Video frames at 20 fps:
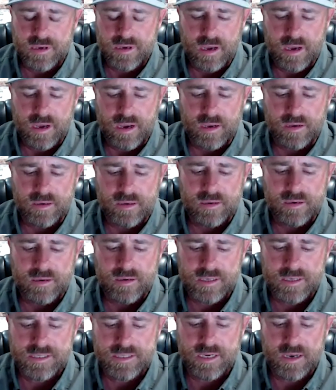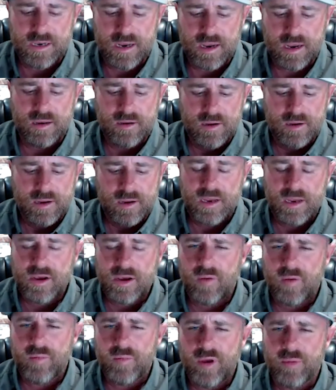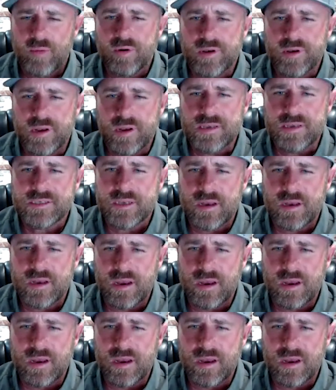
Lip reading: And he said, hey, he called me up one day and said,